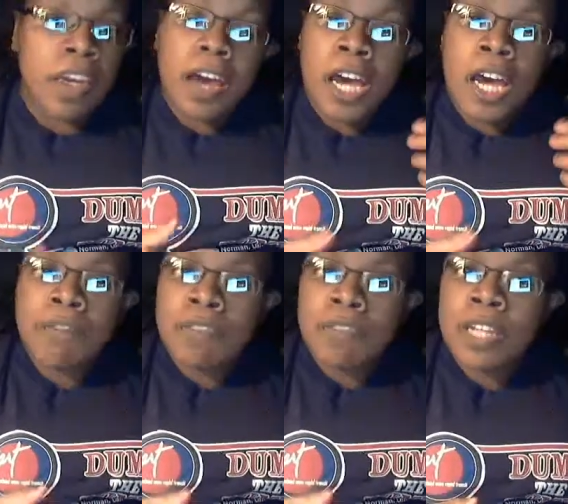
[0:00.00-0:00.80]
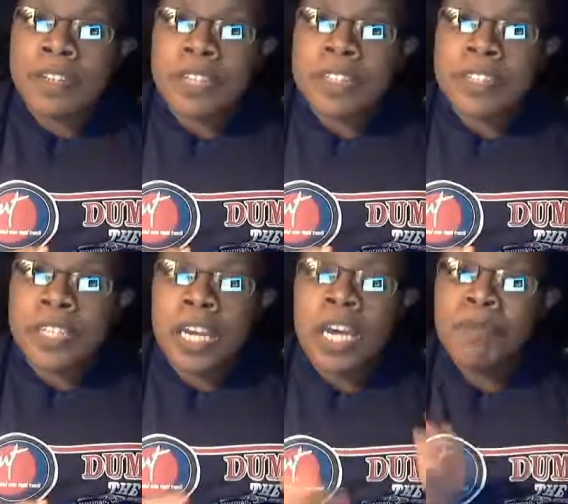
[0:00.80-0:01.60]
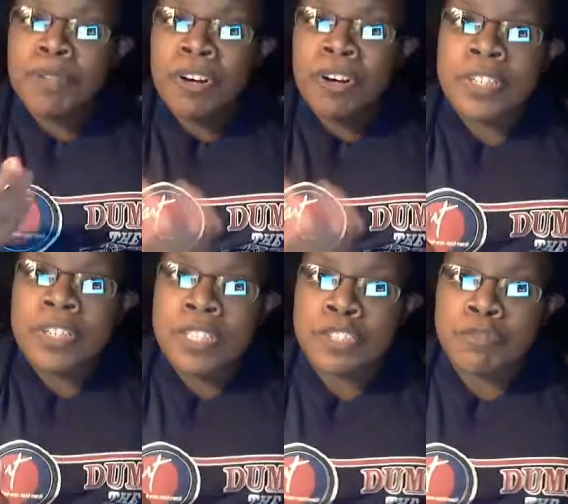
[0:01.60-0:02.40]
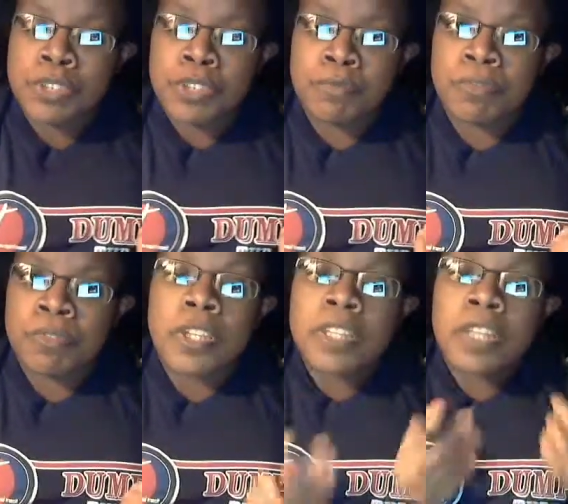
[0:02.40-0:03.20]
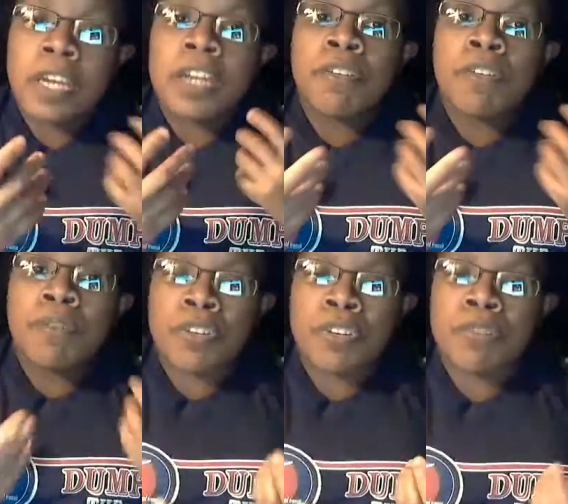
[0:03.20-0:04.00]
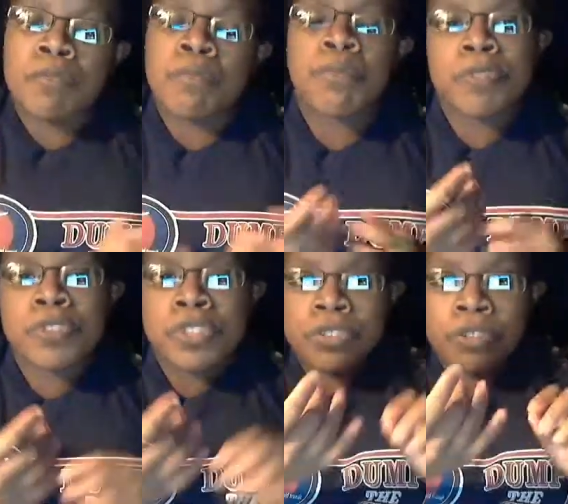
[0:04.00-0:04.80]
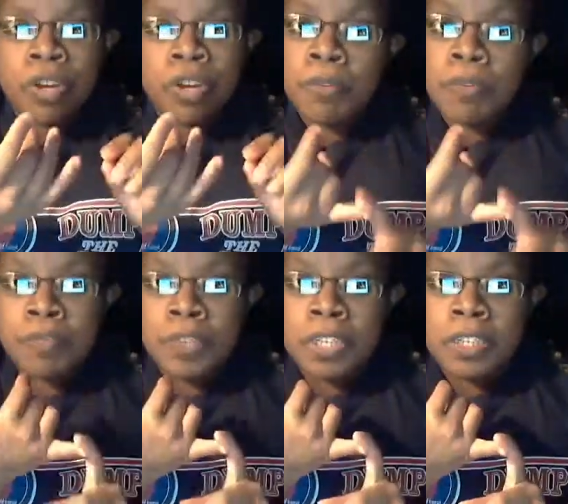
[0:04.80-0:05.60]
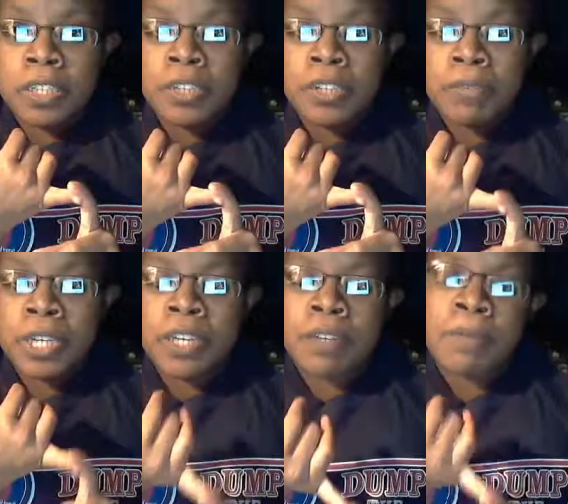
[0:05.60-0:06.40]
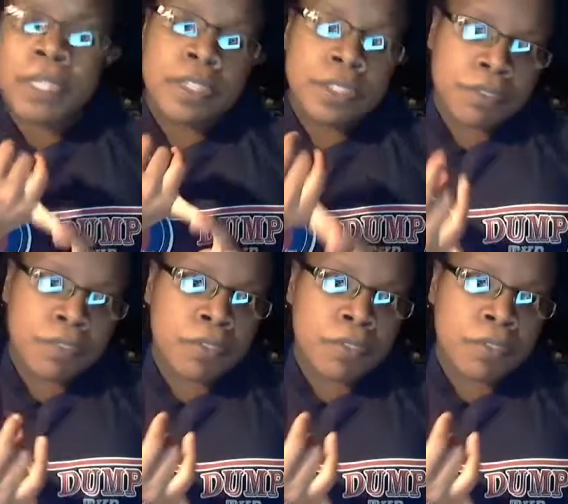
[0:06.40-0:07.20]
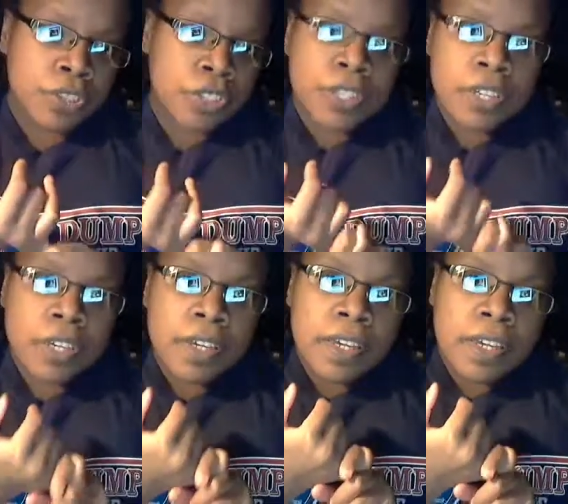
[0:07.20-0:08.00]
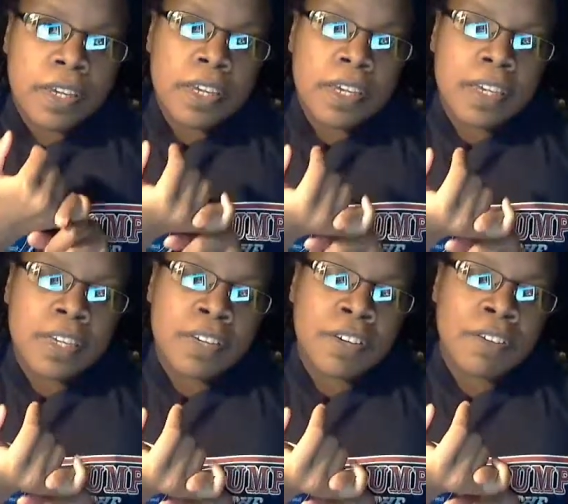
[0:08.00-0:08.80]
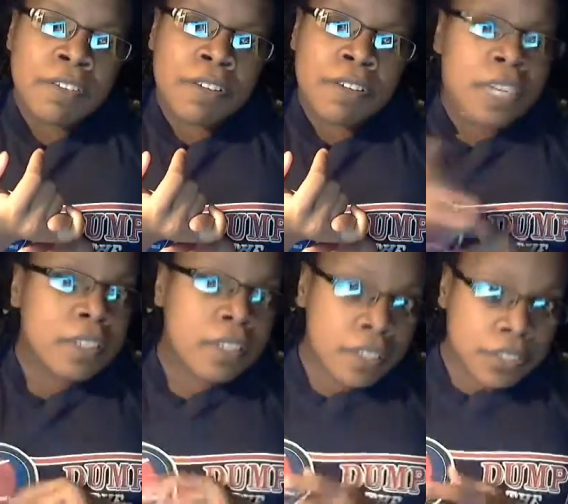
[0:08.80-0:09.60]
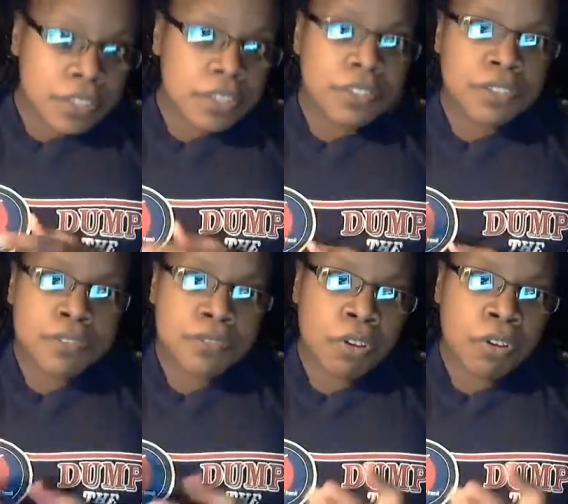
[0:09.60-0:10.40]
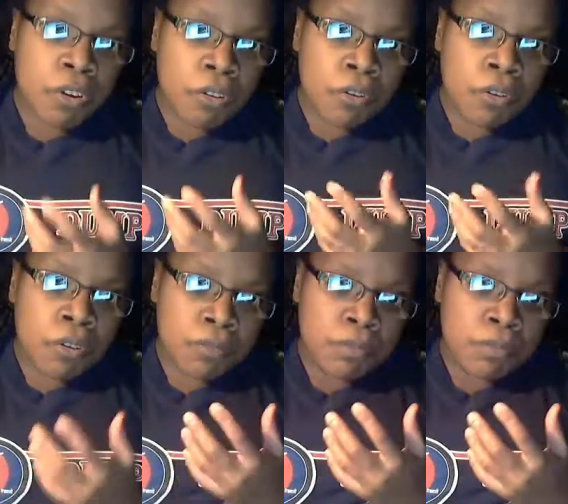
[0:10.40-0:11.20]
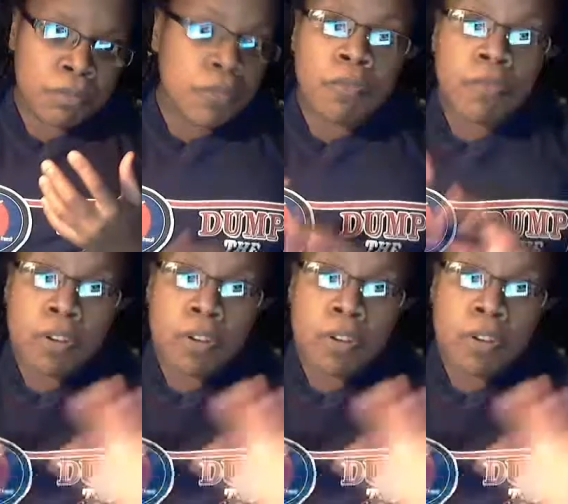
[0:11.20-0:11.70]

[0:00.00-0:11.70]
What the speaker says: I would rather not say happy holidays to people that I don't know. Mostly so I won't offend them, because, unfortunately, atheists who